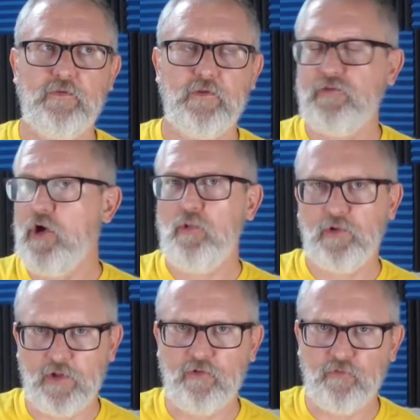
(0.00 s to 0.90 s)
the tone
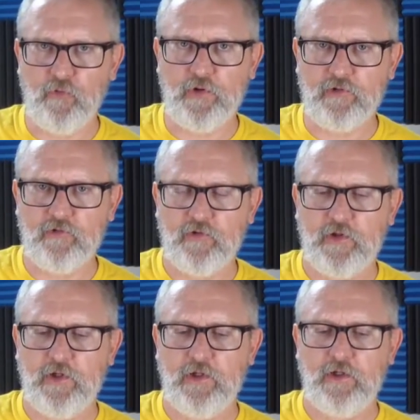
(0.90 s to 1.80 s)
in his voice,
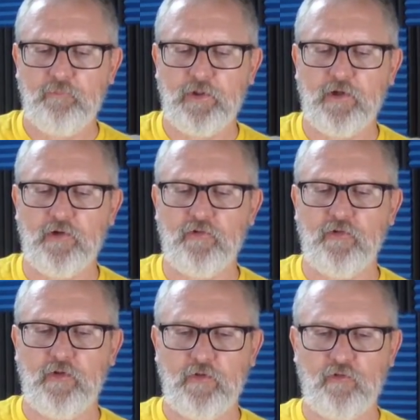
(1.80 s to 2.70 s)
because
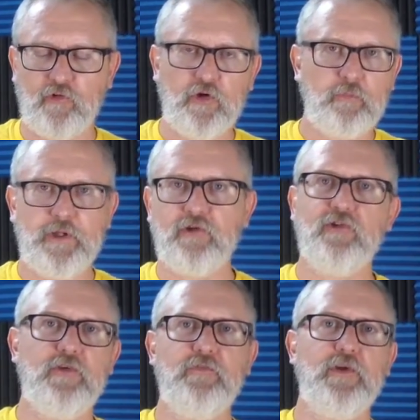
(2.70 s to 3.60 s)
there's going to be a
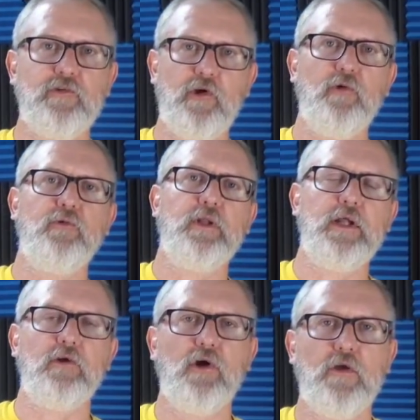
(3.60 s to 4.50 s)
shift in tone
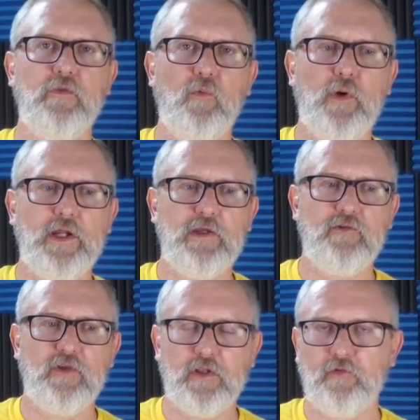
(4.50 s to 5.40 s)
later on, the way
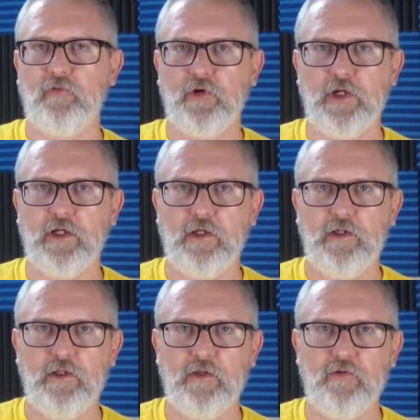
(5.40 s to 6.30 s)
he's delivering
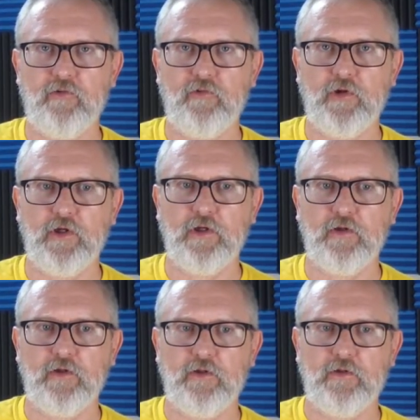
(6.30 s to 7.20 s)
his
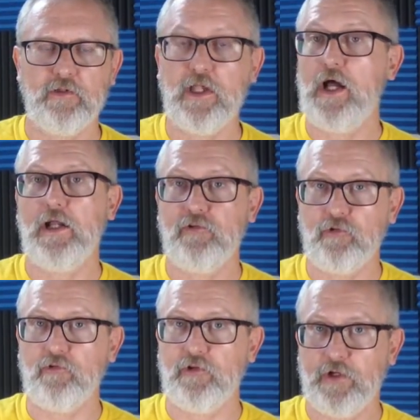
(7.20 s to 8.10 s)
lines
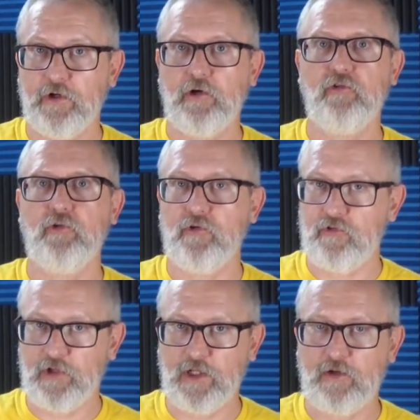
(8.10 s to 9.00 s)
or his lyrics or his
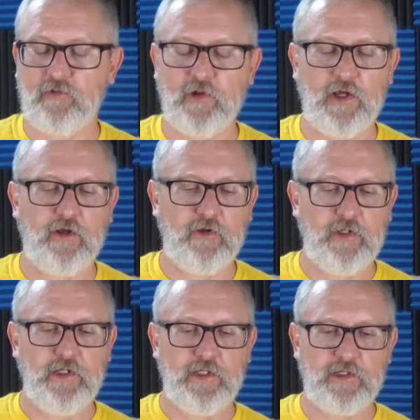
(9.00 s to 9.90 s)
singing style.
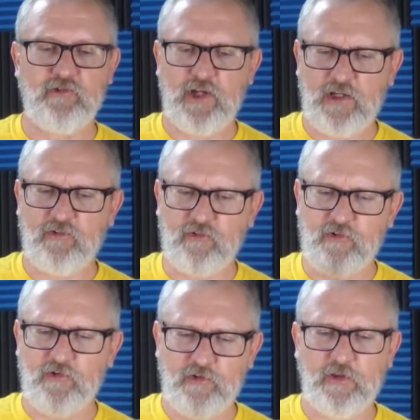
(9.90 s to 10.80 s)
It changes
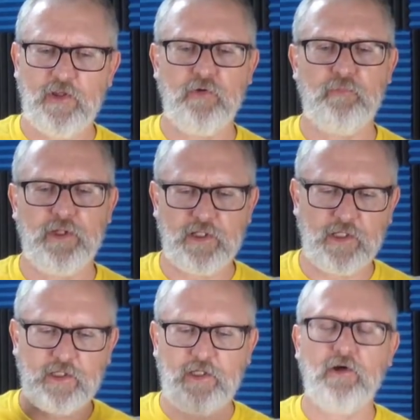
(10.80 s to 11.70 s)
just a little bit, and
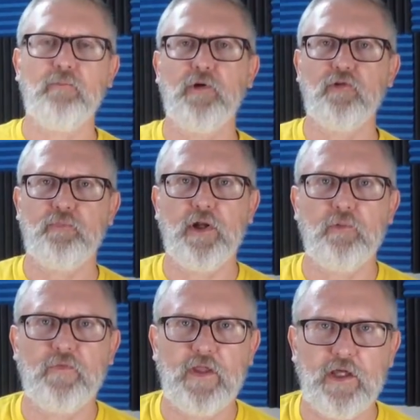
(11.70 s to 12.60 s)
I could hear it much better
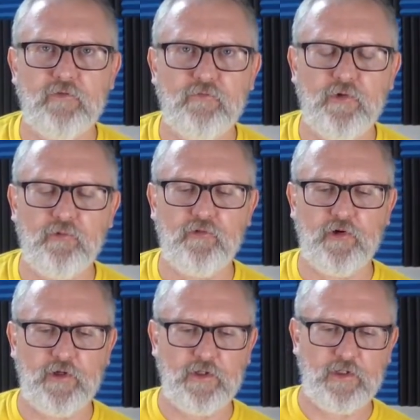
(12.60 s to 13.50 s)
with the headphones
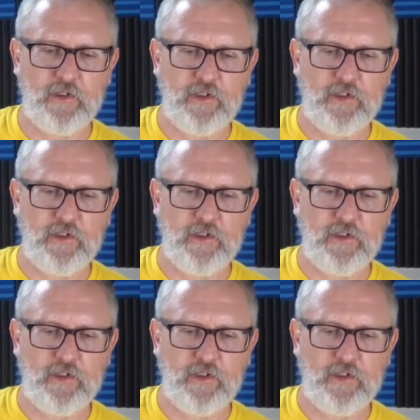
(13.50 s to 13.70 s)
on.